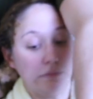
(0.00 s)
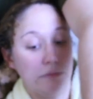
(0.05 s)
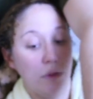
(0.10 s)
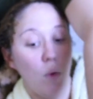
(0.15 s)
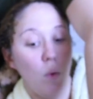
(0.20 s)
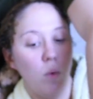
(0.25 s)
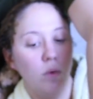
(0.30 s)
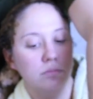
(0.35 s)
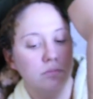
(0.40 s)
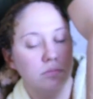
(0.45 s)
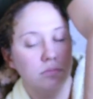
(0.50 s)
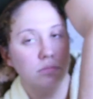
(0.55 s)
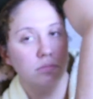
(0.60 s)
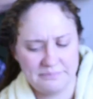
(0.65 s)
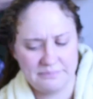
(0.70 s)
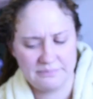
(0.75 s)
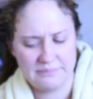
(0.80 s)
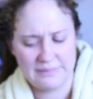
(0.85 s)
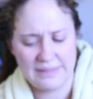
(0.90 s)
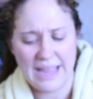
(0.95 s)
Woo!
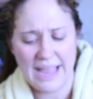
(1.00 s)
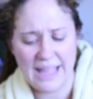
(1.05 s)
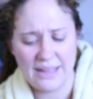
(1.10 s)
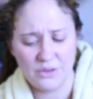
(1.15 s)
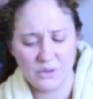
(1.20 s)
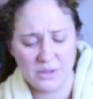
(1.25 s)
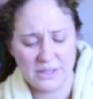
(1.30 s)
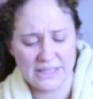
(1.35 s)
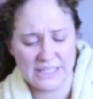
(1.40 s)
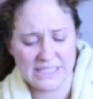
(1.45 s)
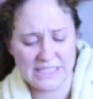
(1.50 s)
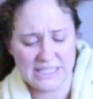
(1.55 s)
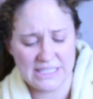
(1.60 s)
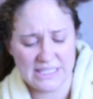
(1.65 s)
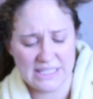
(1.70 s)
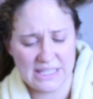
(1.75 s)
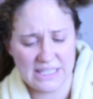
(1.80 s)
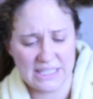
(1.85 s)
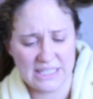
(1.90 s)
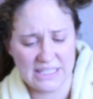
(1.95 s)
Yeah, no, and this
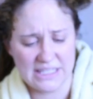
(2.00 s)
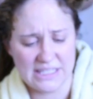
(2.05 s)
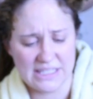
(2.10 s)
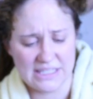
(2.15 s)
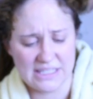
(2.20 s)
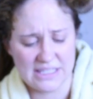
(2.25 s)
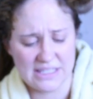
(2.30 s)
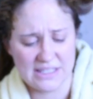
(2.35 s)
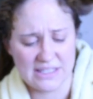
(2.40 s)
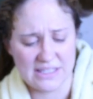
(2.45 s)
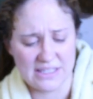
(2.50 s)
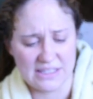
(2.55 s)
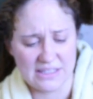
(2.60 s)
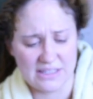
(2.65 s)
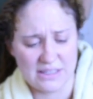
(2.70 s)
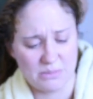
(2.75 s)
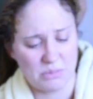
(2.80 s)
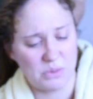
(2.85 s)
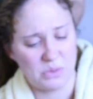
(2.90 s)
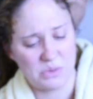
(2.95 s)
is the consistency
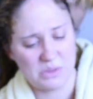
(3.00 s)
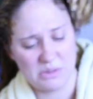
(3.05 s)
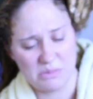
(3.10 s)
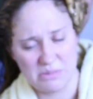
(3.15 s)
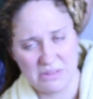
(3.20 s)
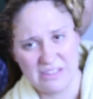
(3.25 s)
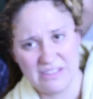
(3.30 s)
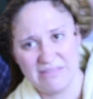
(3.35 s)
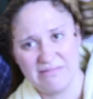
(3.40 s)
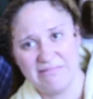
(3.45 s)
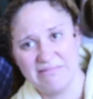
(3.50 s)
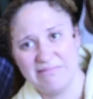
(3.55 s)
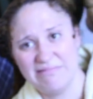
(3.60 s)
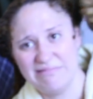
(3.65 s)
it's supposed to be.